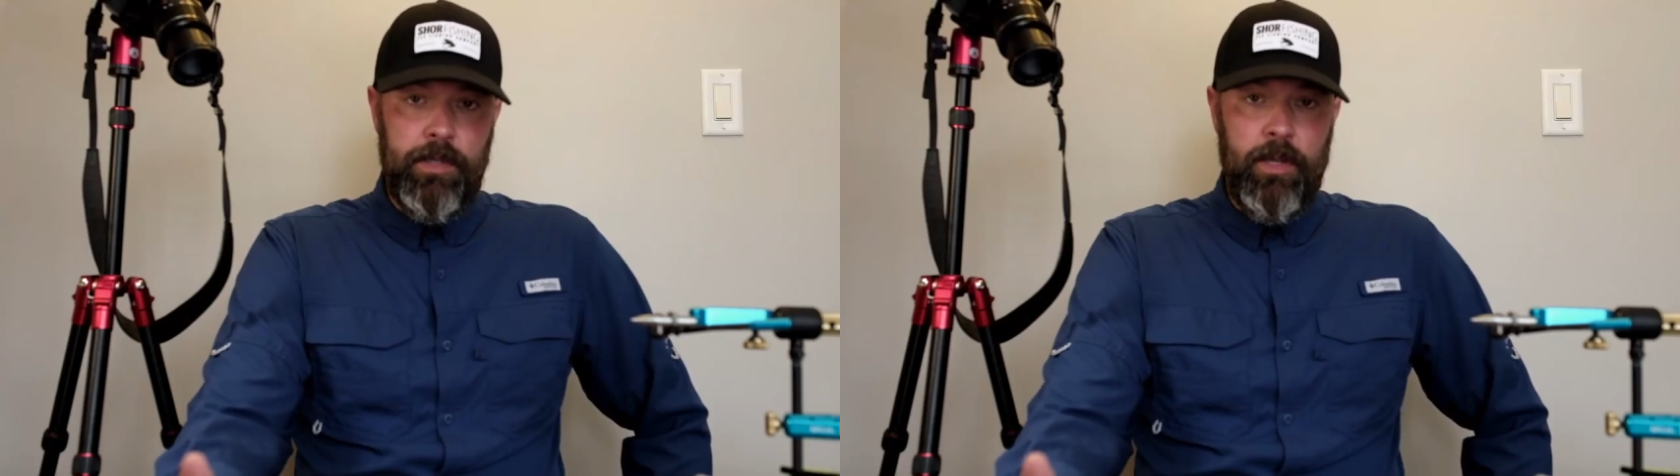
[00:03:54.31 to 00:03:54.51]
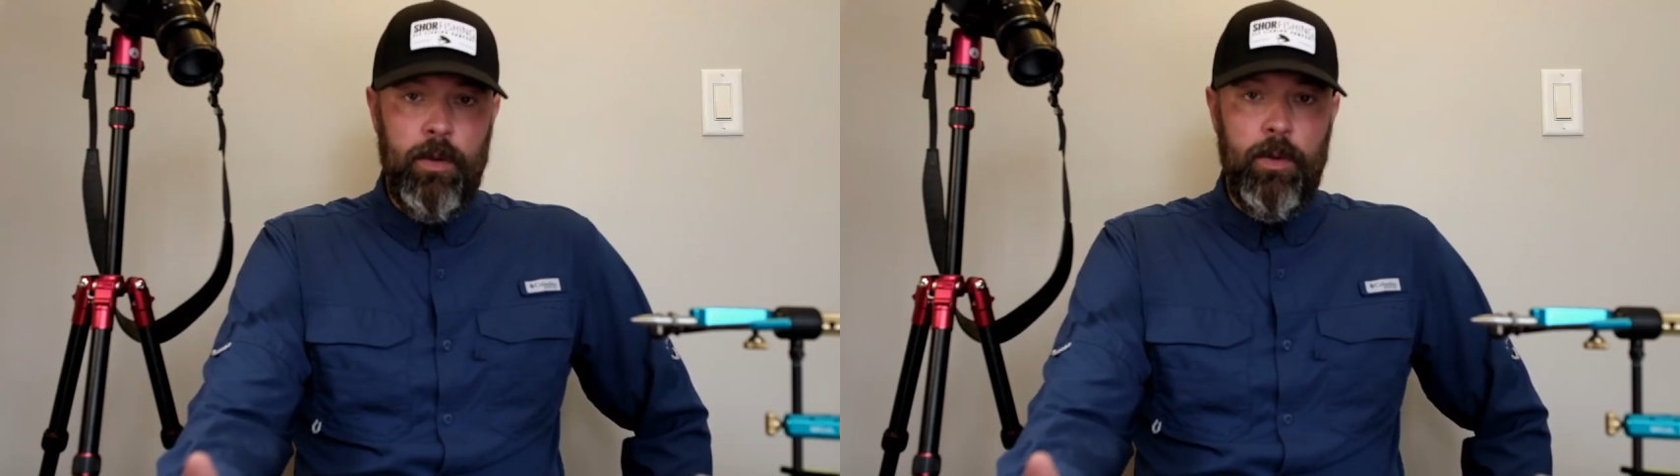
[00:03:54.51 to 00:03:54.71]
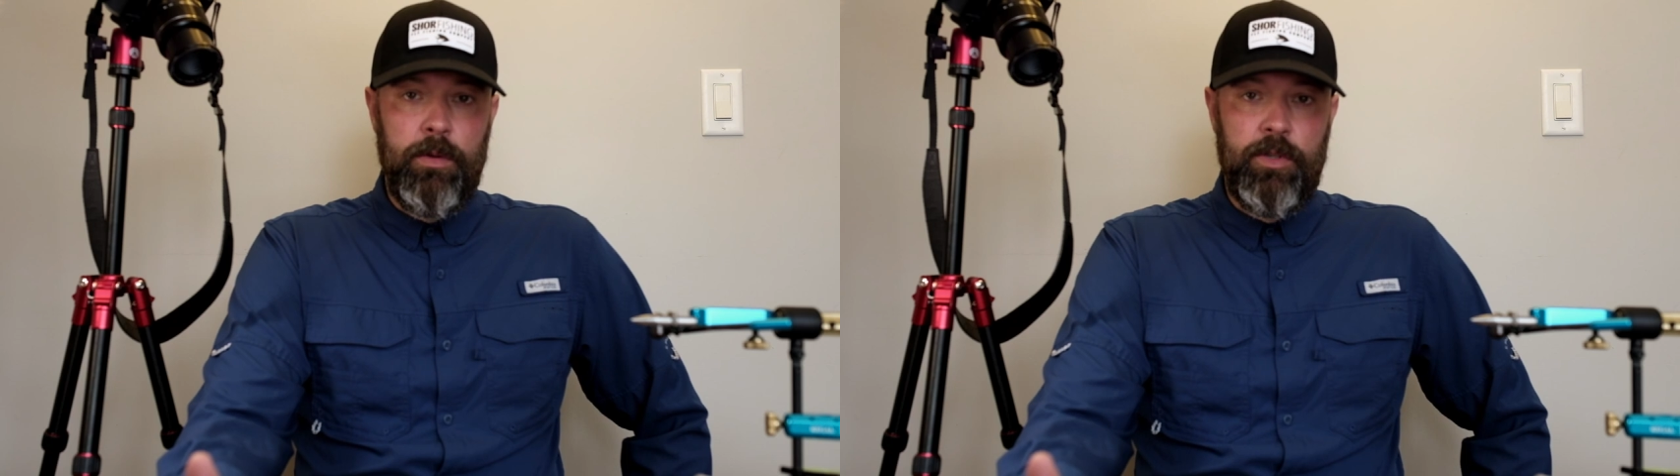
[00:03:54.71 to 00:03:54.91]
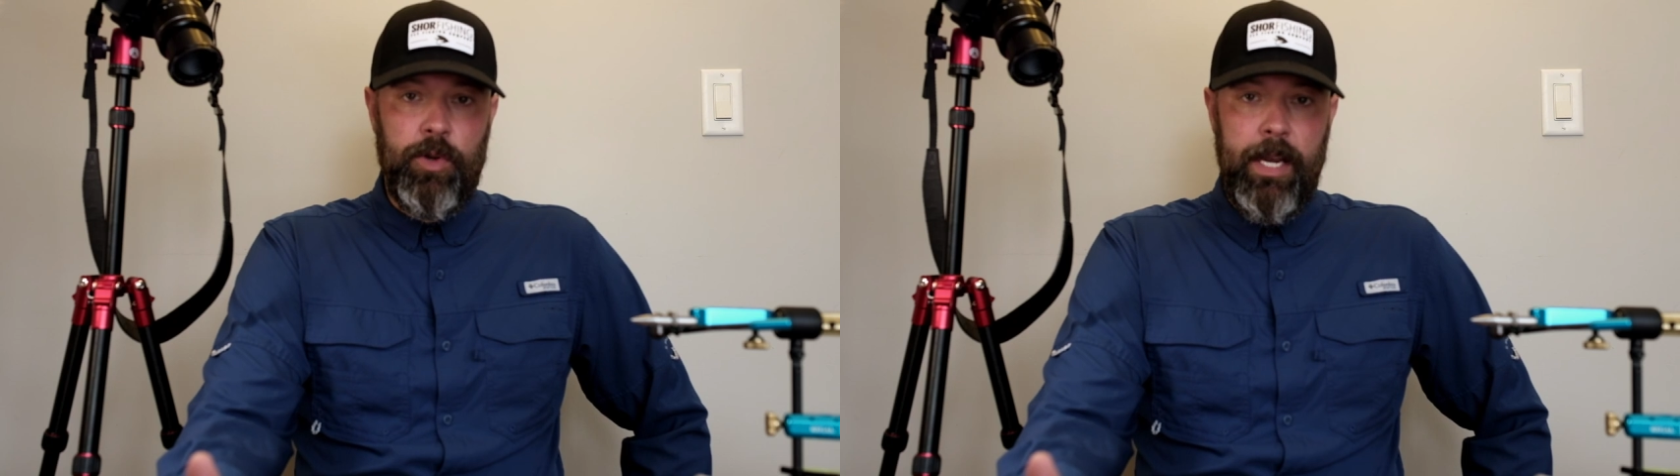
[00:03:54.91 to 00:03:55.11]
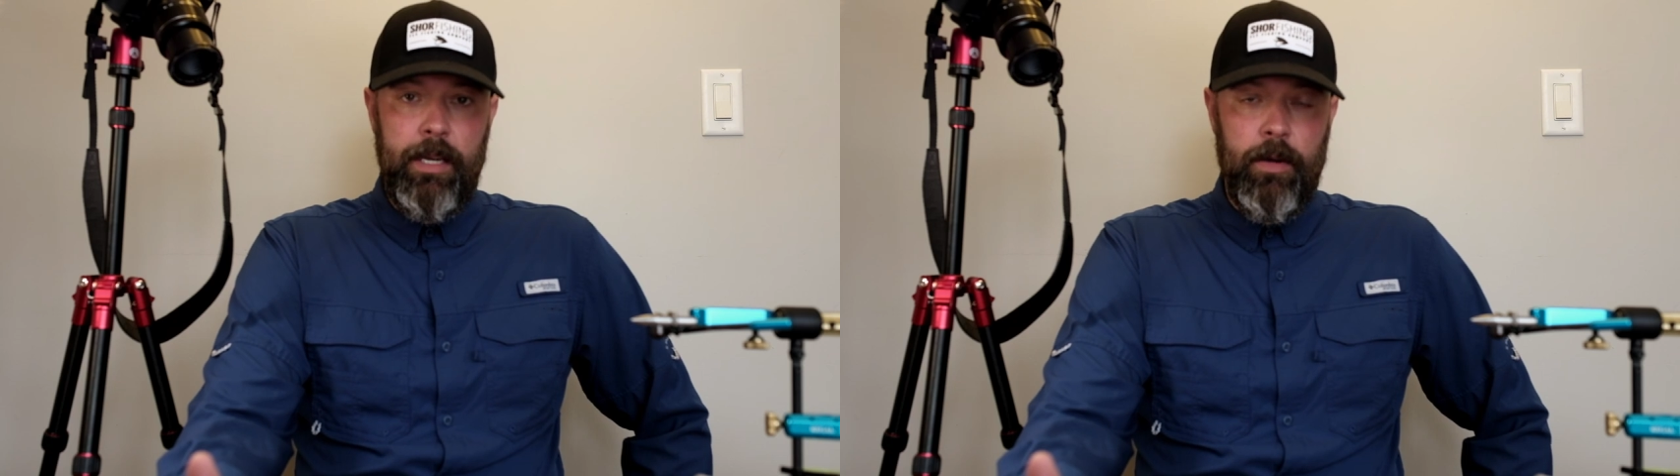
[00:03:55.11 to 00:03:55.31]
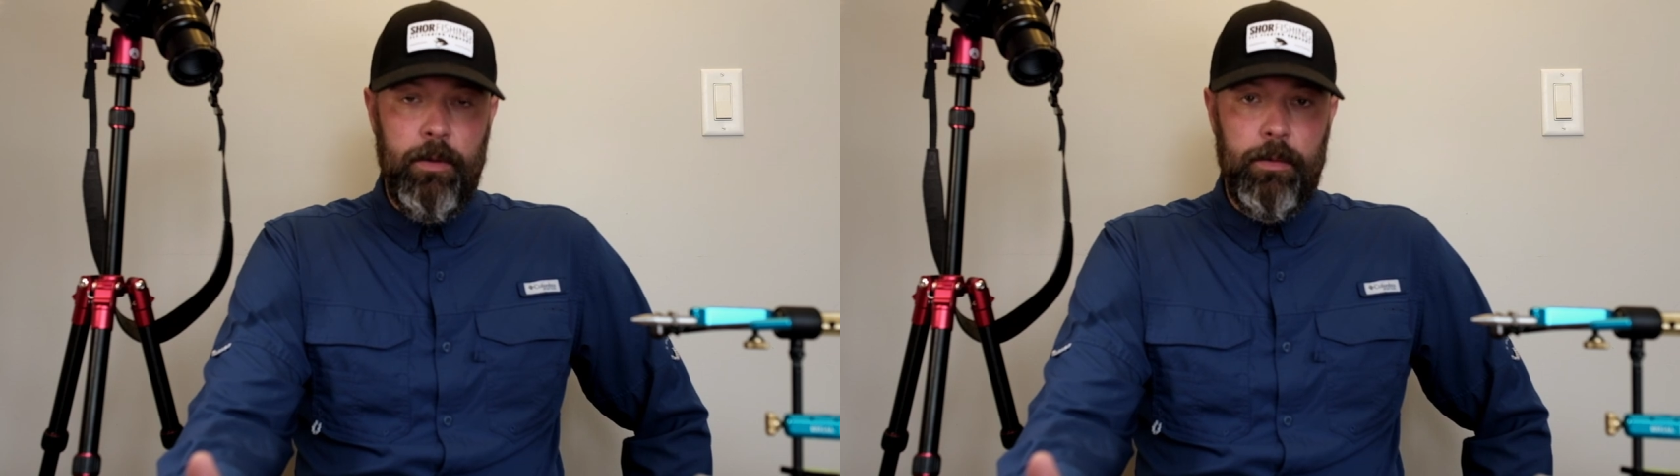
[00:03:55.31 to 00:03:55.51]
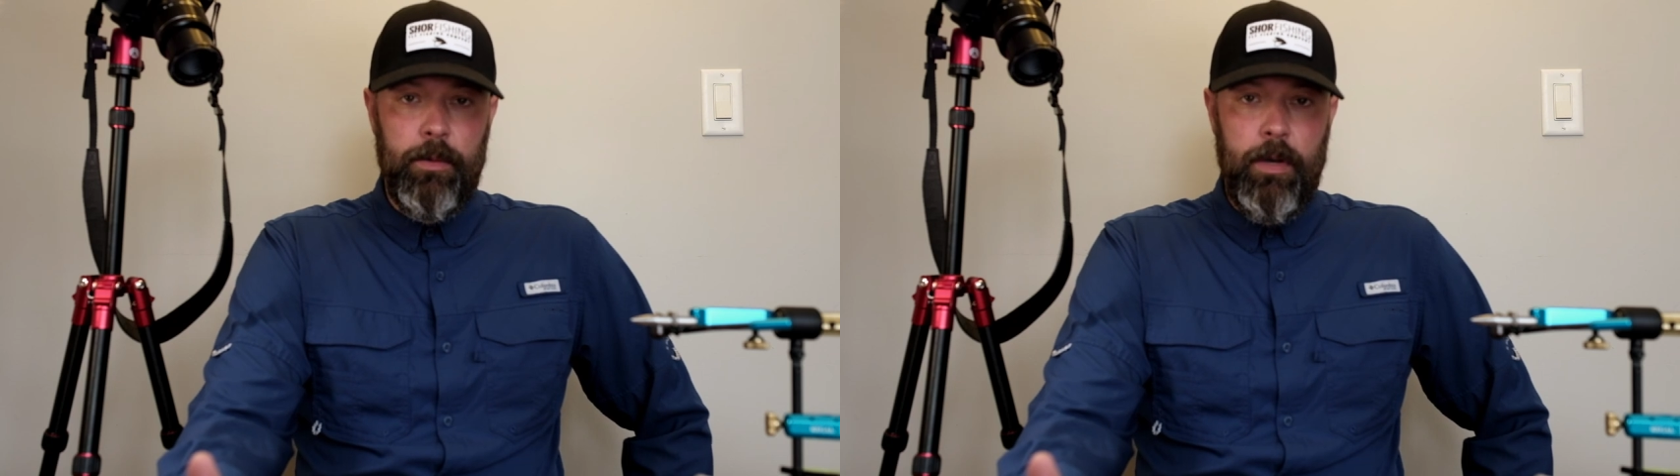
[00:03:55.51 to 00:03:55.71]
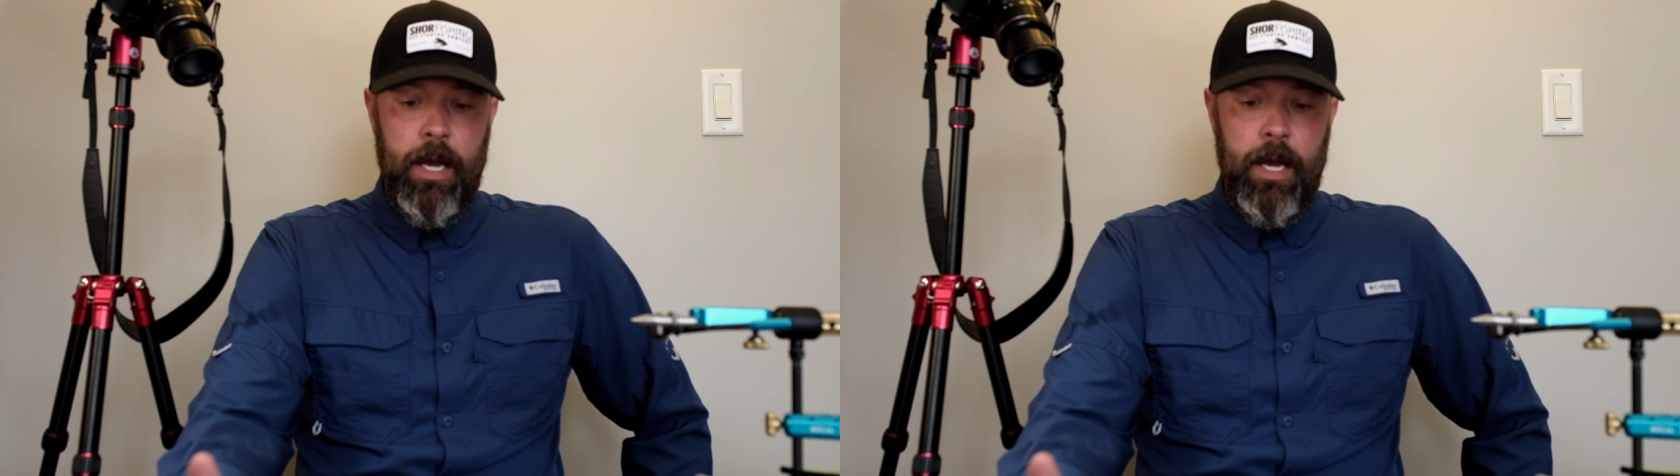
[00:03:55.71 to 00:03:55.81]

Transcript: to straighten out